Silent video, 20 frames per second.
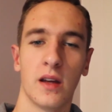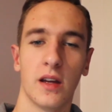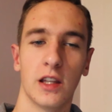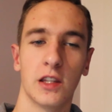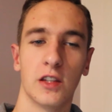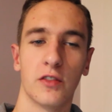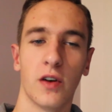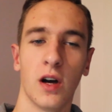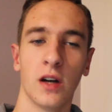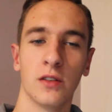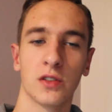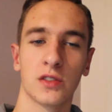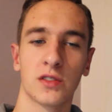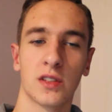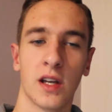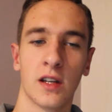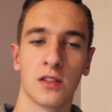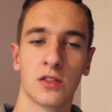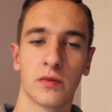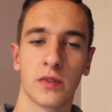In the final
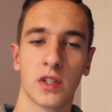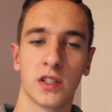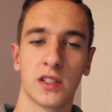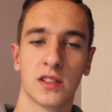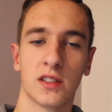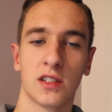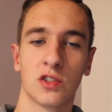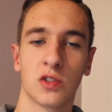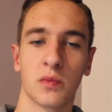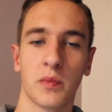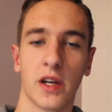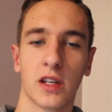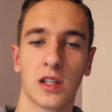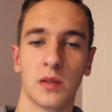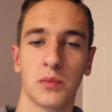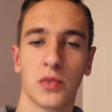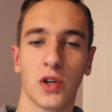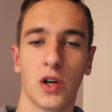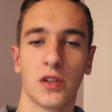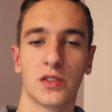stage of the decision
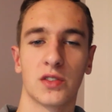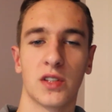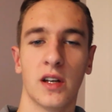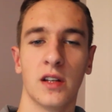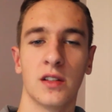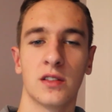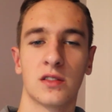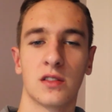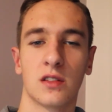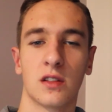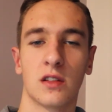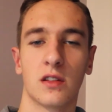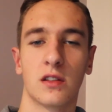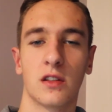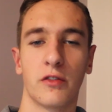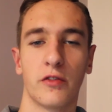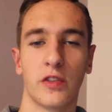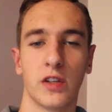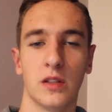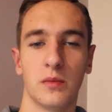making process,
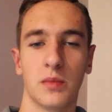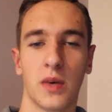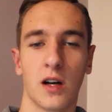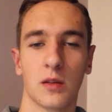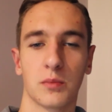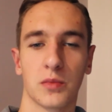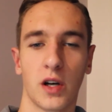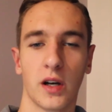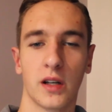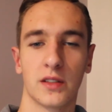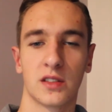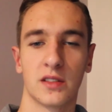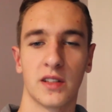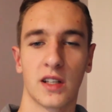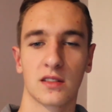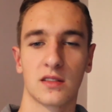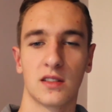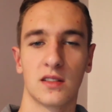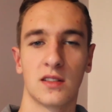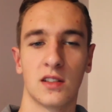the feedback prior to
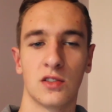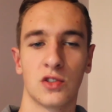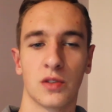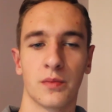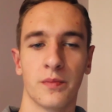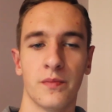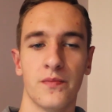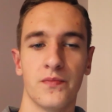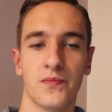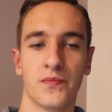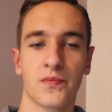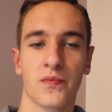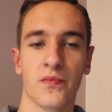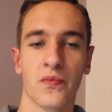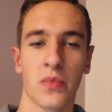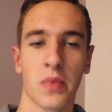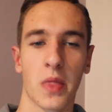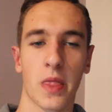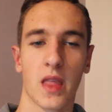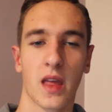next decision,
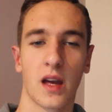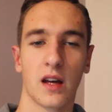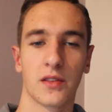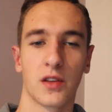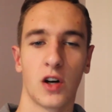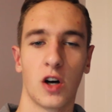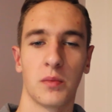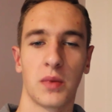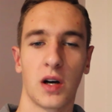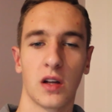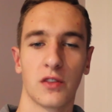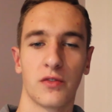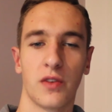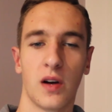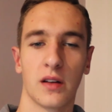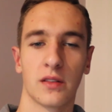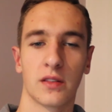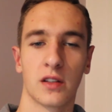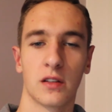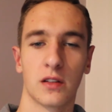I thought about the
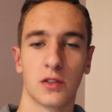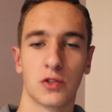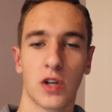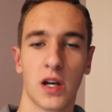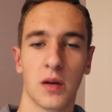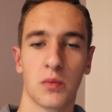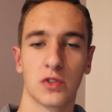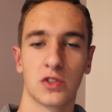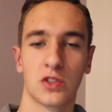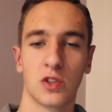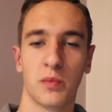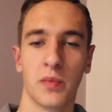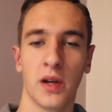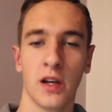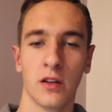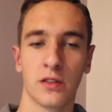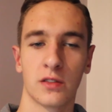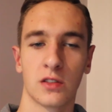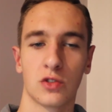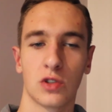fact that the train was
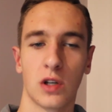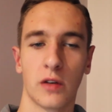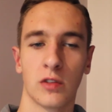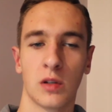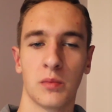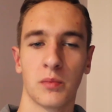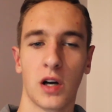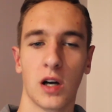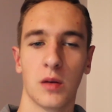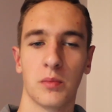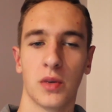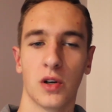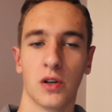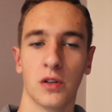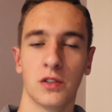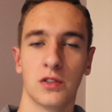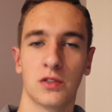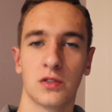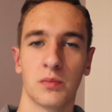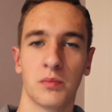superior to travelling by
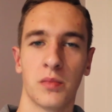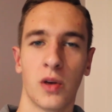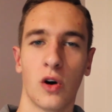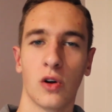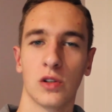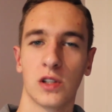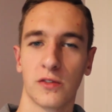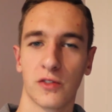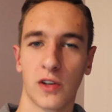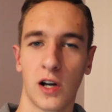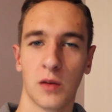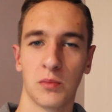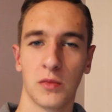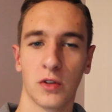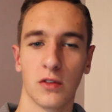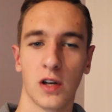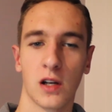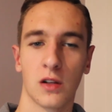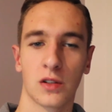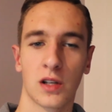bus, but only if I had my
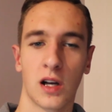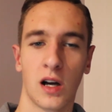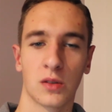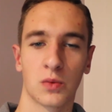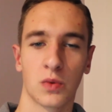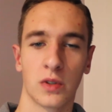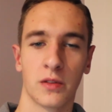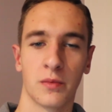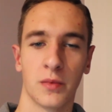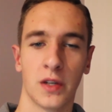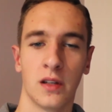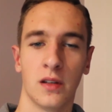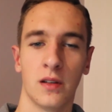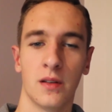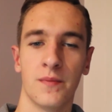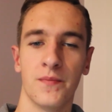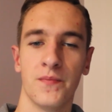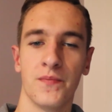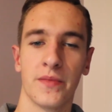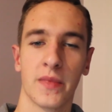rail card with me,
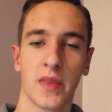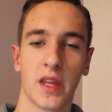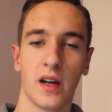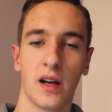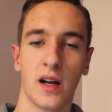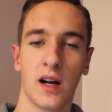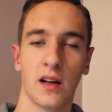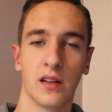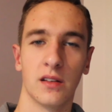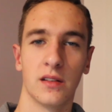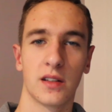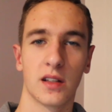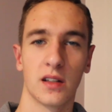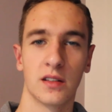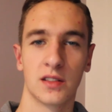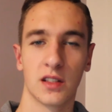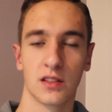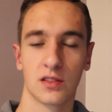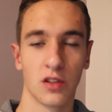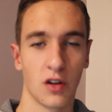and
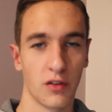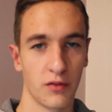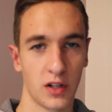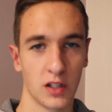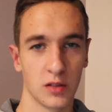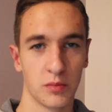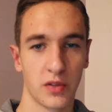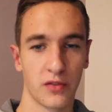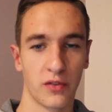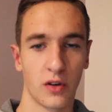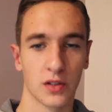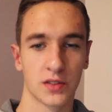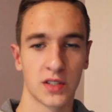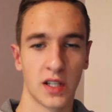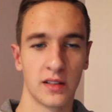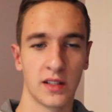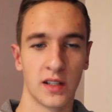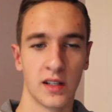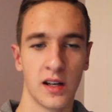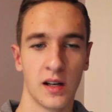as it's not valid before
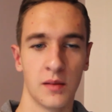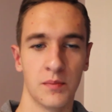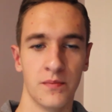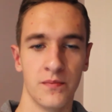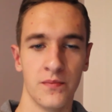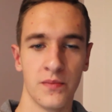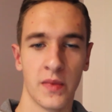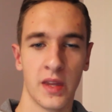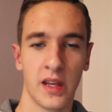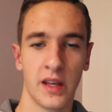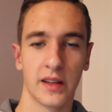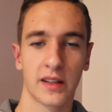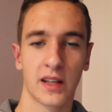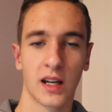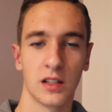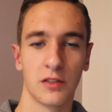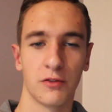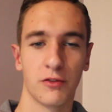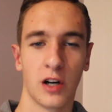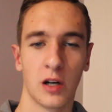10 AM, it
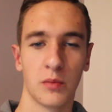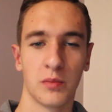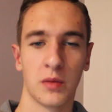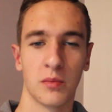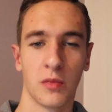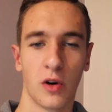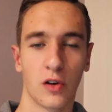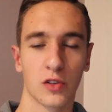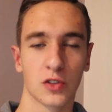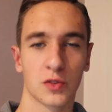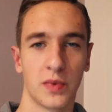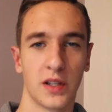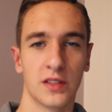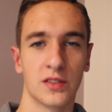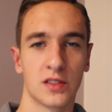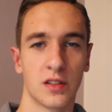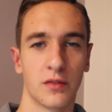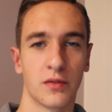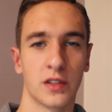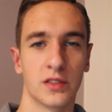can in fact be more
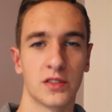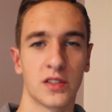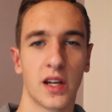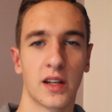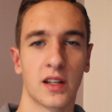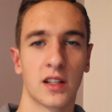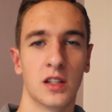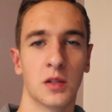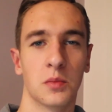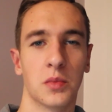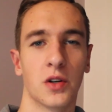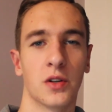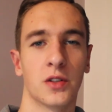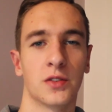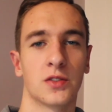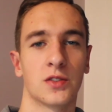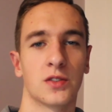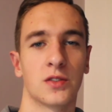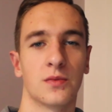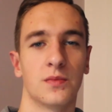expensive than taking the
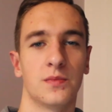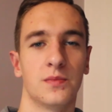bus.